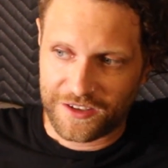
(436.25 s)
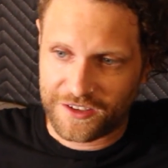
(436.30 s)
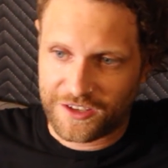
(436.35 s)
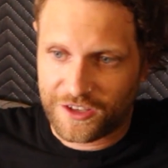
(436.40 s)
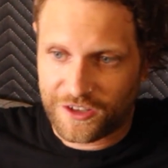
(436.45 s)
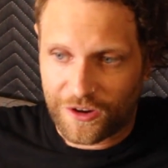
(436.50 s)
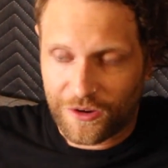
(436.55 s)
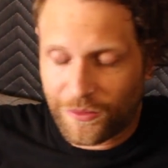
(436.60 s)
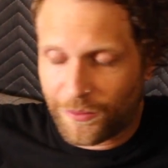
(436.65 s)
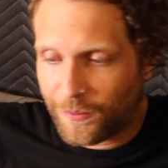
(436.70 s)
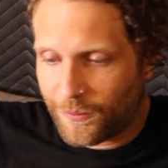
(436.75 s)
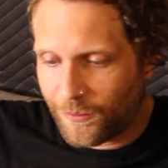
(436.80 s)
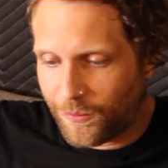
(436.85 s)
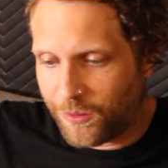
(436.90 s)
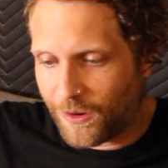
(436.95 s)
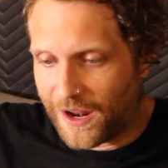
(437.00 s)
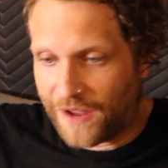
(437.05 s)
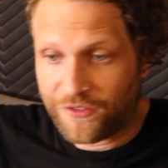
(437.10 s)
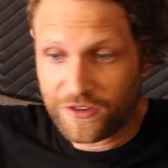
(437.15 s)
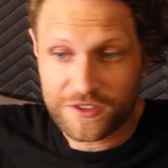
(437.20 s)
you know,
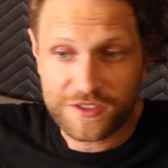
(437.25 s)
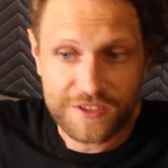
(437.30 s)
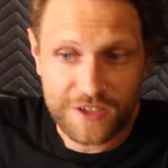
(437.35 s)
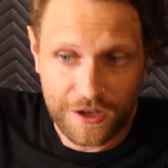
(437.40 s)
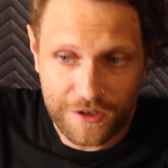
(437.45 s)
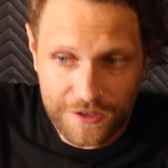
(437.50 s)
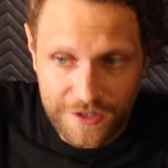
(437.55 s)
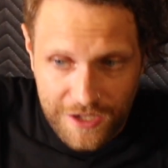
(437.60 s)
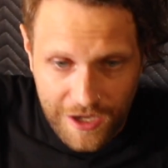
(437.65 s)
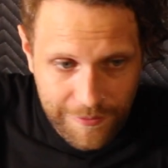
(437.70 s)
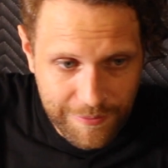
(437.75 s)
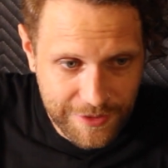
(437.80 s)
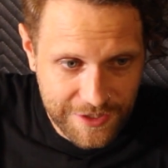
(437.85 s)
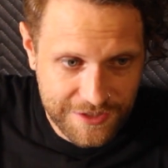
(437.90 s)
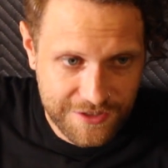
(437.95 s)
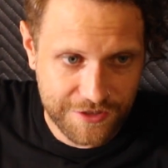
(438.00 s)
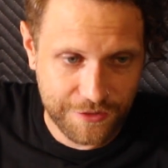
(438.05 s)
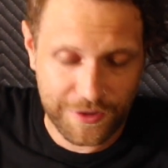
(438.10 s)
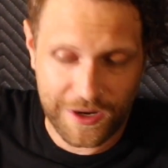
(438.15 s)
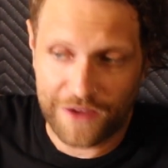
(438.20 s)
whatever, starting
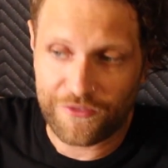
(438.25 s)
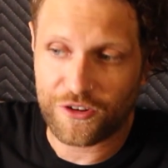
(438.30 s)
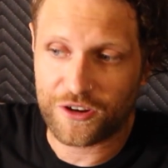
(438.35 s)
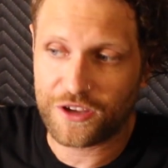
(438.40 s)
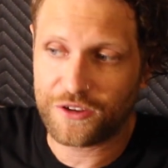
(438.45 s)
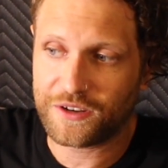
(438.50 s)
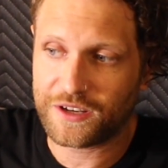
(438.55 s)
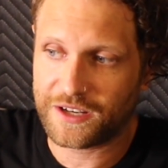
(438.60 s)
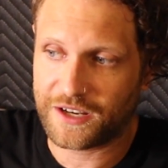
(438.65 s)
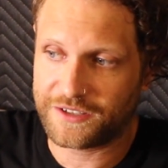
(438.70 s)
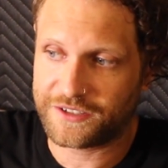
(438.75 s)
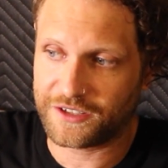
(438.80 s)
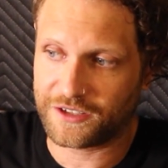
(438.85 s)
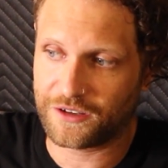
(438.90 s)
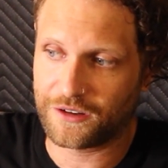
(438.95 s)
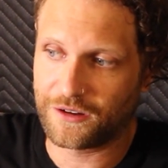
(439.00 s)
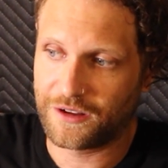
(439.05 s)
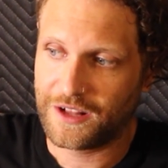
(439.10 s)
companies, do whatever you need to do.